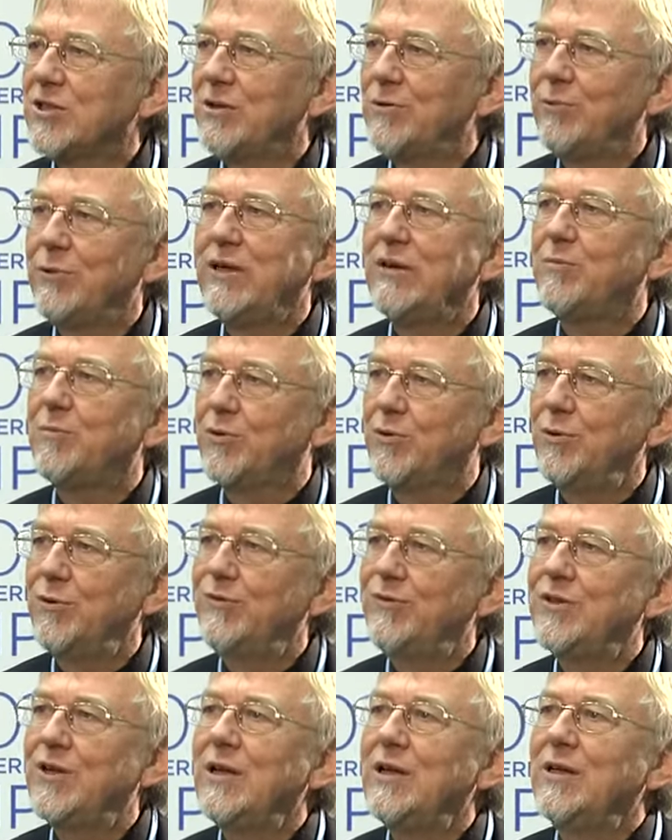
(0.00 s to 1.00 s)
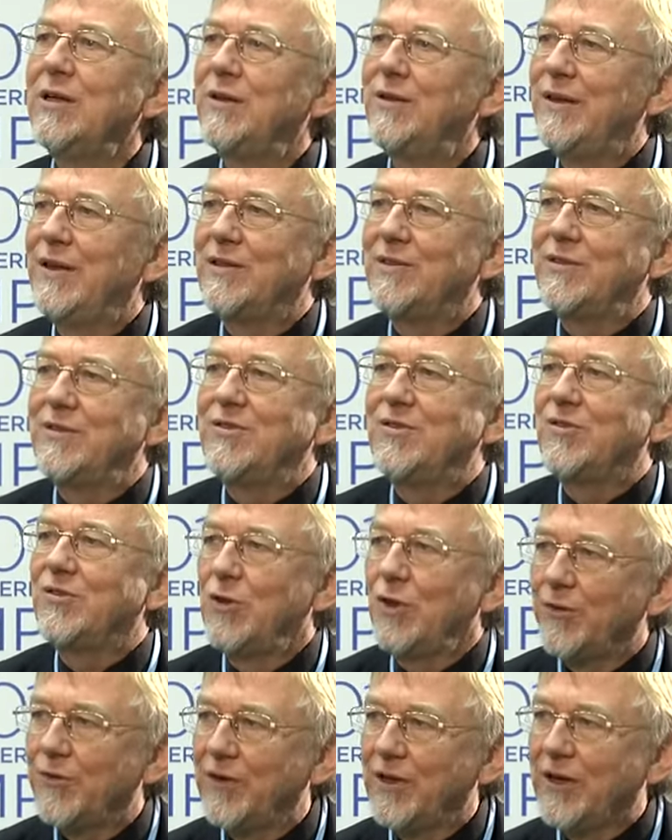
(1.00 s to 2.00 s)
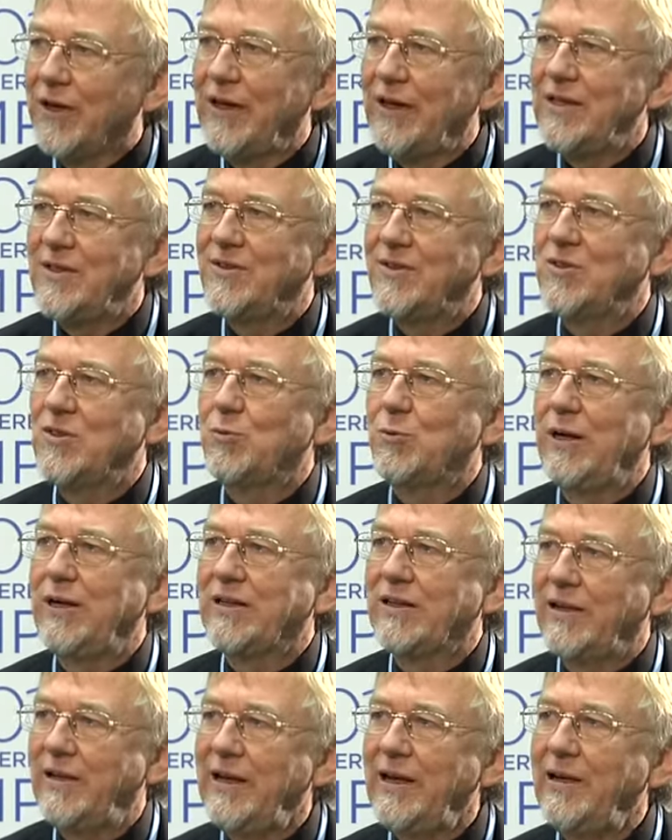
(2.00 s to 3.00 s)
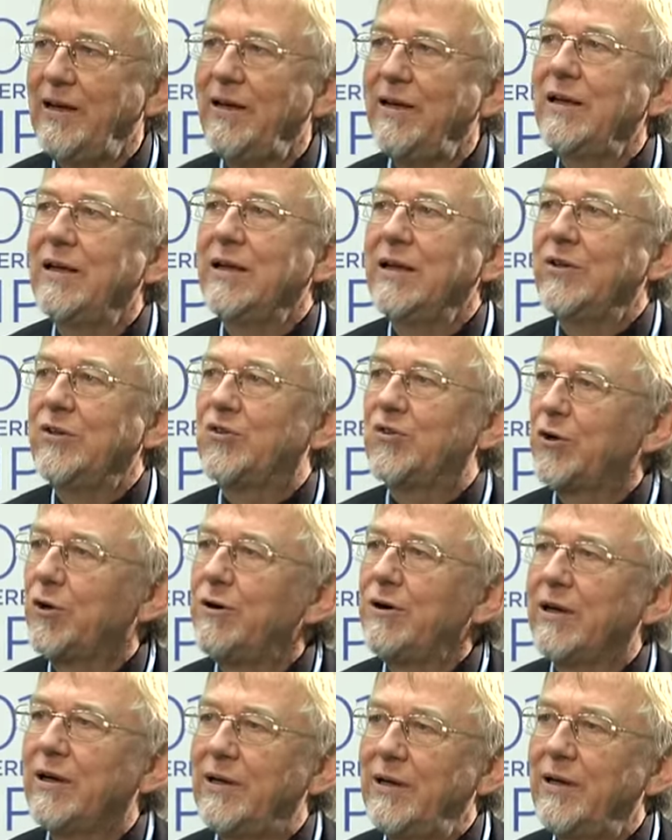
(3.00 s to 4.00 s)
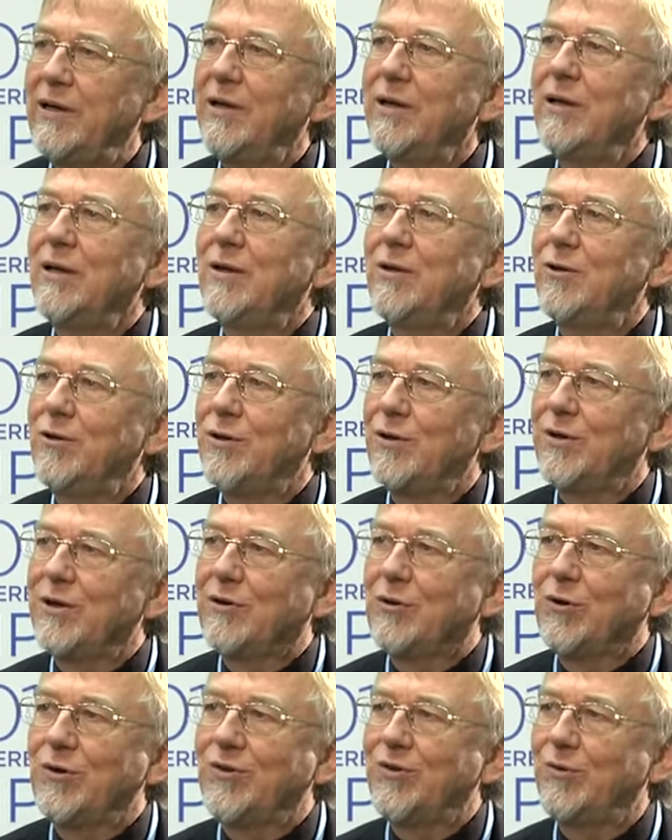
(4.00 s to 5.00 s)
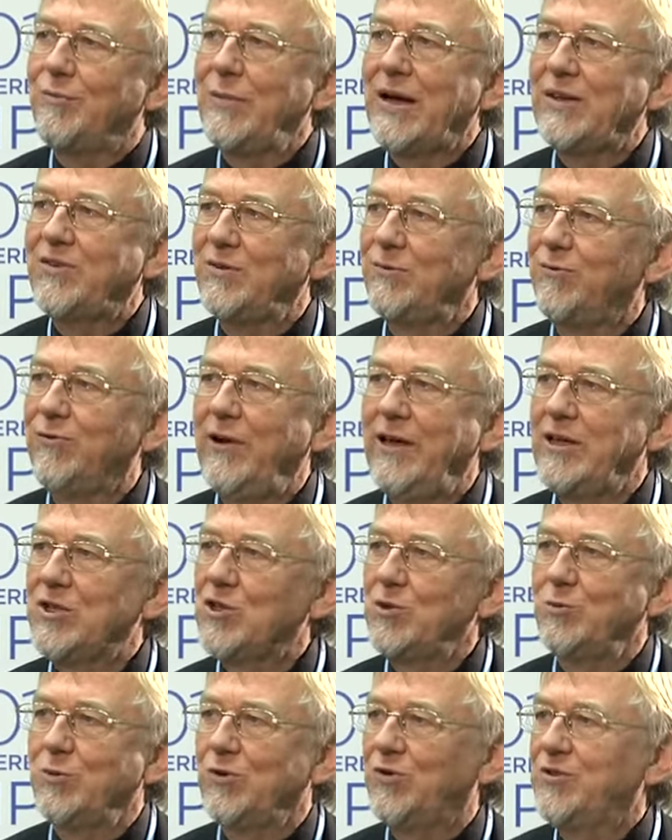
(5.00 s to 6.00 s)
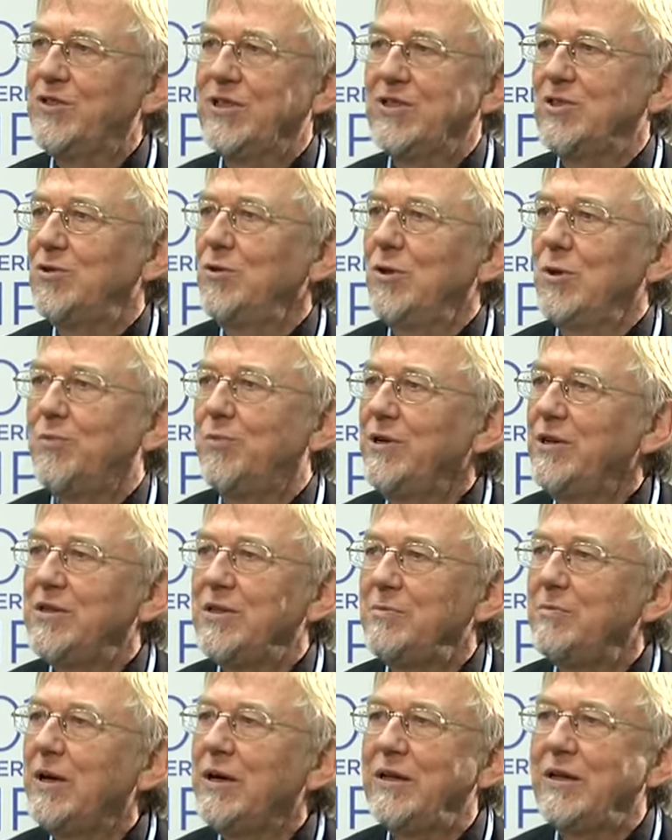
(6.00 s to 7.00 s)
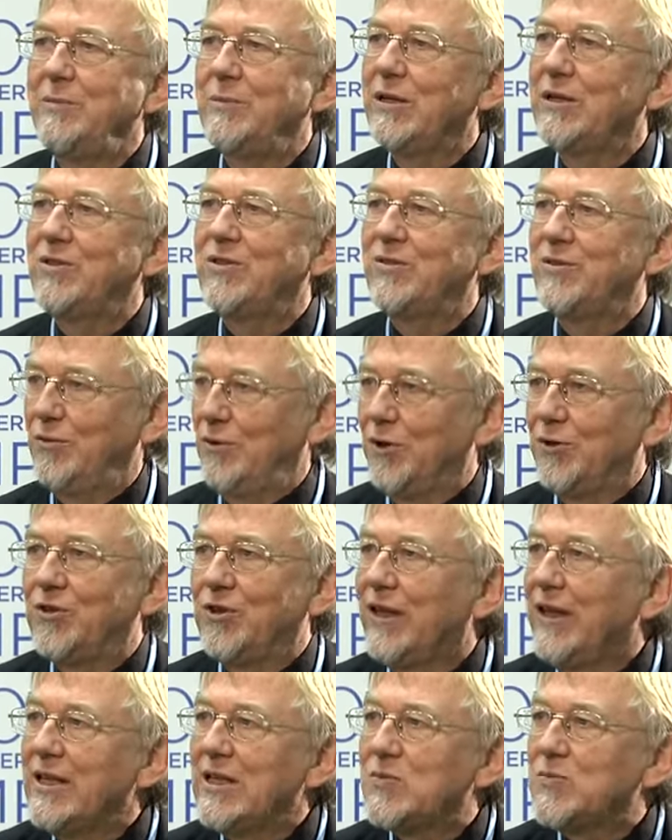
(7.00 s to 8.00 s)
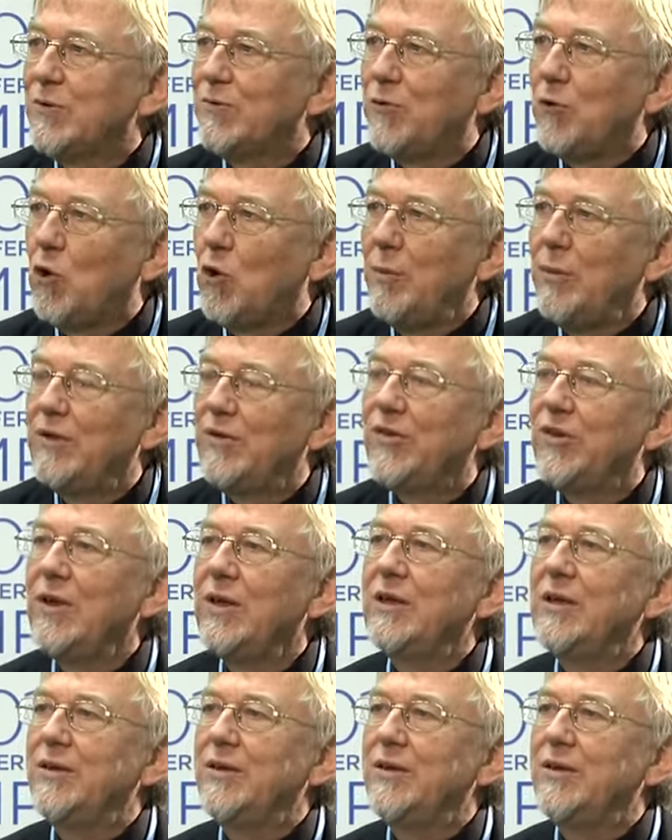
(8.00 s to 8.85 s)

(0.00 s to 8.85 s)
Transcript: And we have proved that this is not the case. It's quite clearly, historically, the cause of mass inflation was just, printing money, but not against performance.